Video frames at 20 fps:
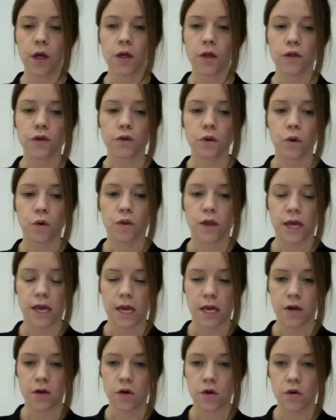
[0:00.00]
so the
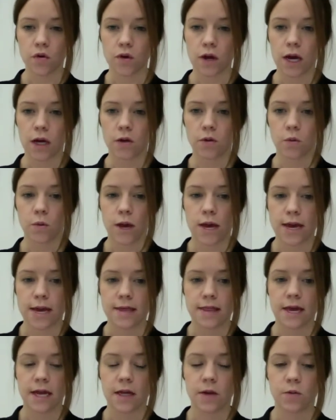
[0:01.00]
incorrect
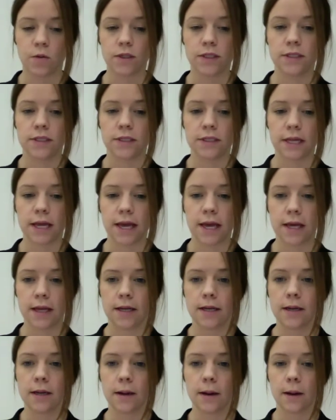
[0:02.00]
way that it was
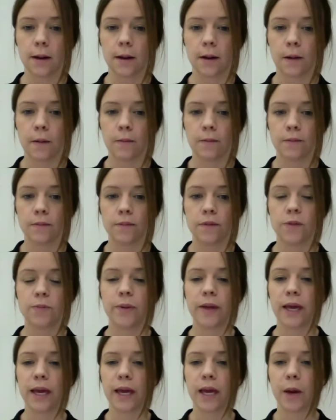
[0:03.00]
said,
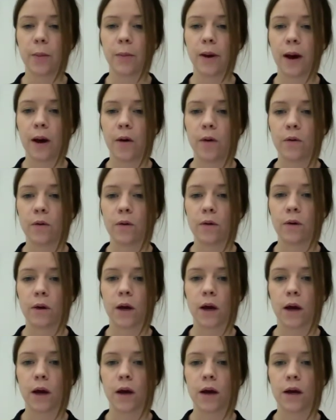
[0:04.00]
speaking about
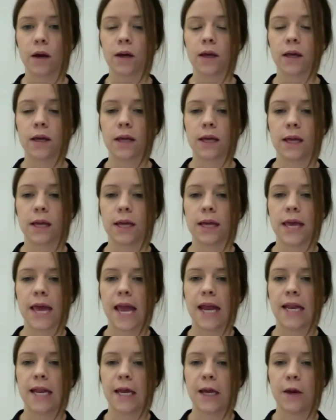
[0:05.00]

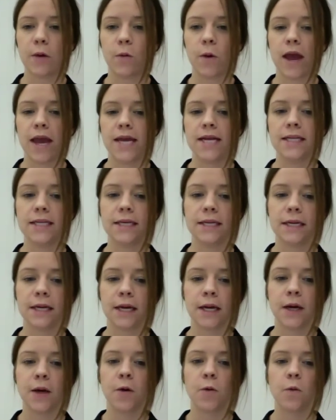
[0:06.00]
gaining weight,
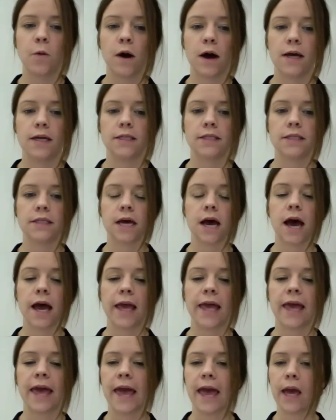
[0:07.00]
was I
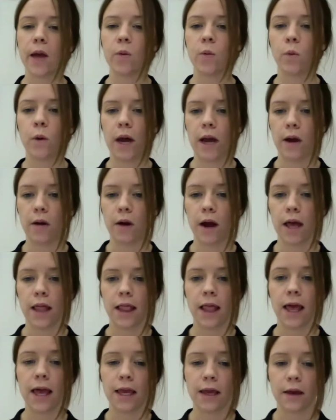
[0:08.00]
can't wear I
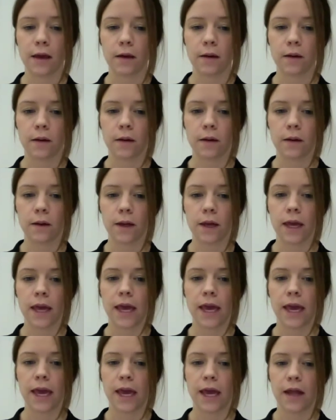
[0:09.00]
like.
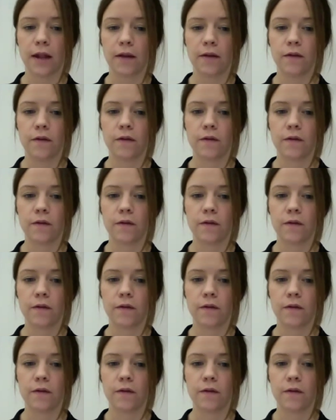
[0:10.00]
And